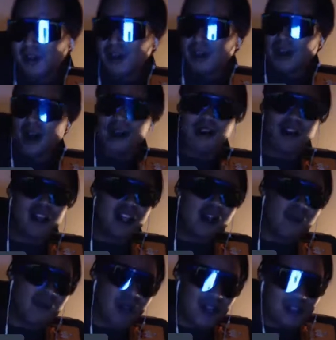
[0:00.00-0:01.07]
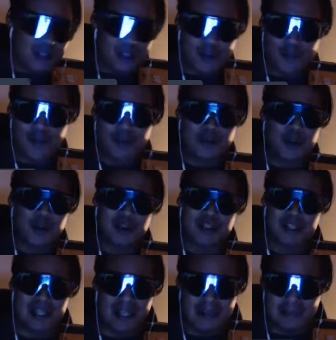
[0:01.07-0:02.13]
All right, can we get this over and go to
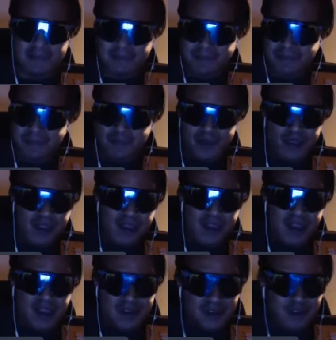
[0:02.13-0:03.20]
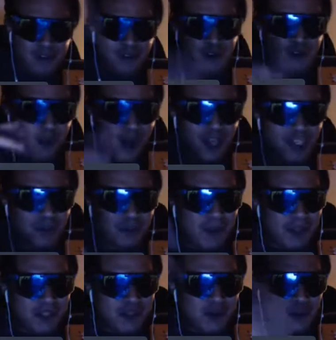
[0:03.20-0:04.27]
sleep? If you watch my
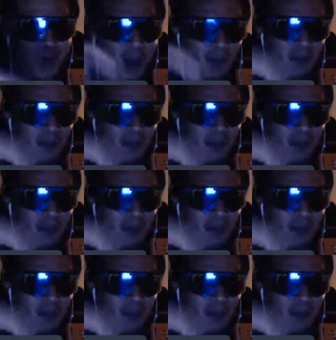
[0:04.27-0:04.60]
2-hour